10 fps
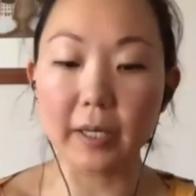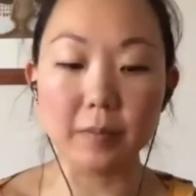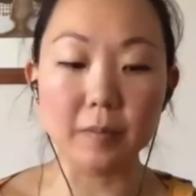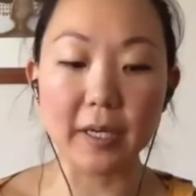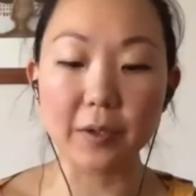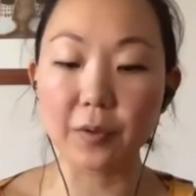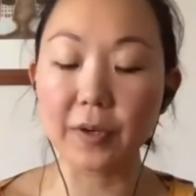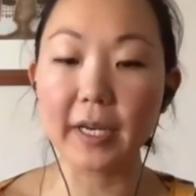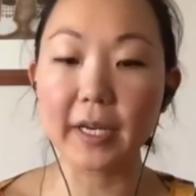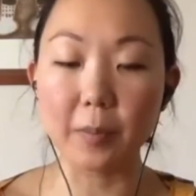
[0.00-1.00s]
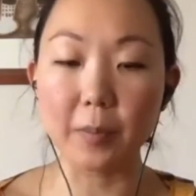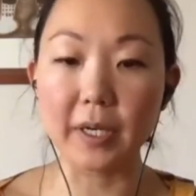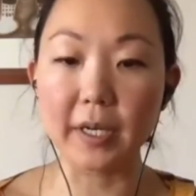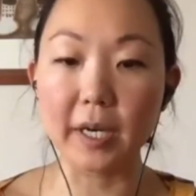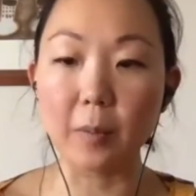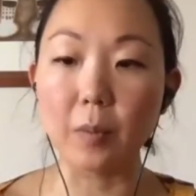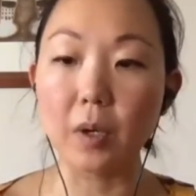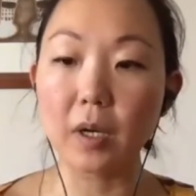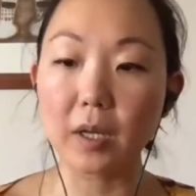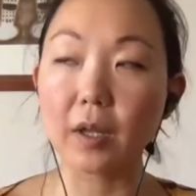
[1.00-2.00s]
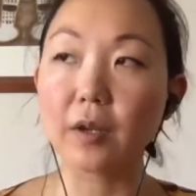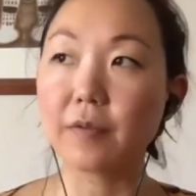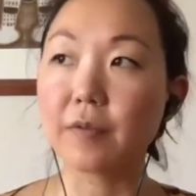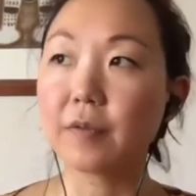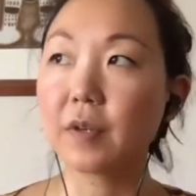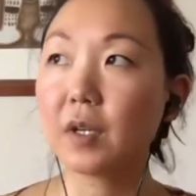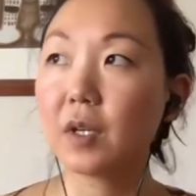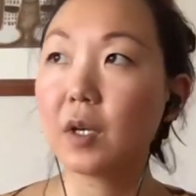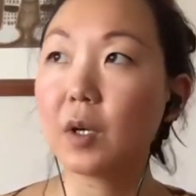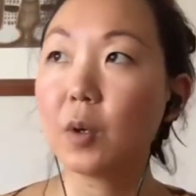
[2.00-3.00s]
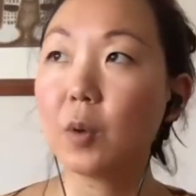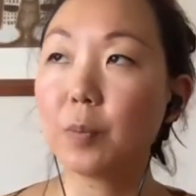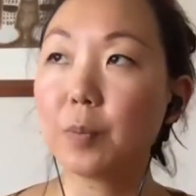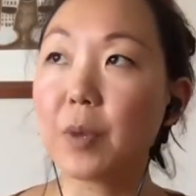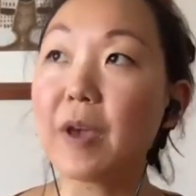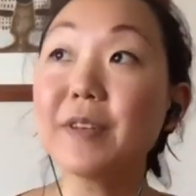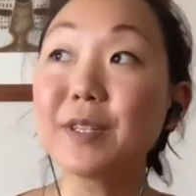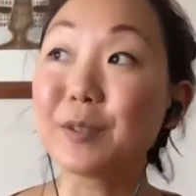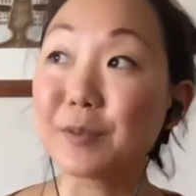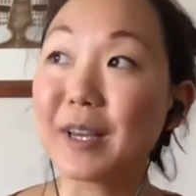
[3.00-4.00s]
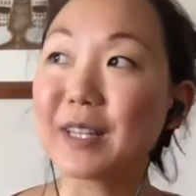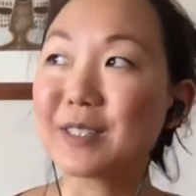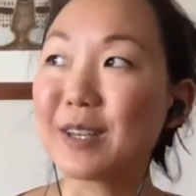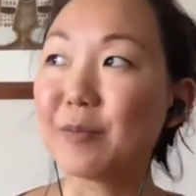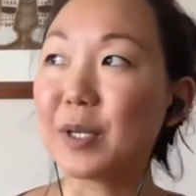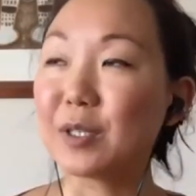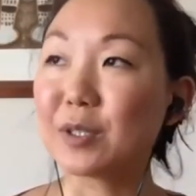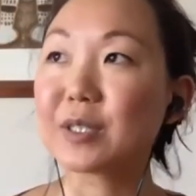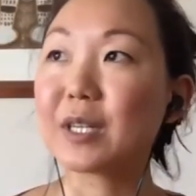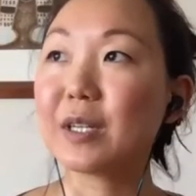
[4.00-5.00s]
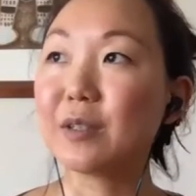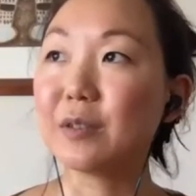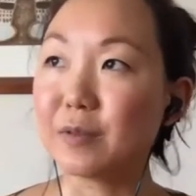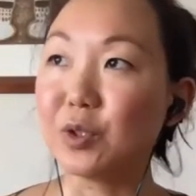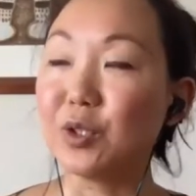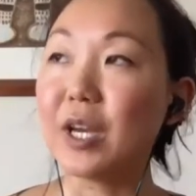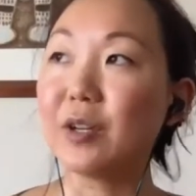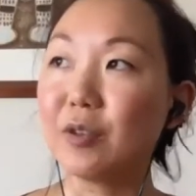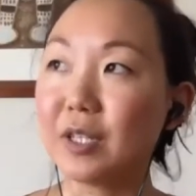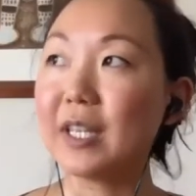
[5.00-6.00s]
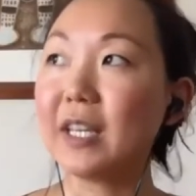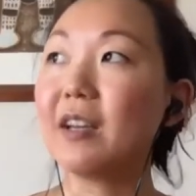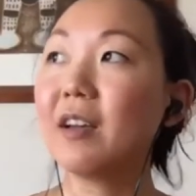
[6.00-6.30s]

my career, but a lot of pivotal events have been just kind of generally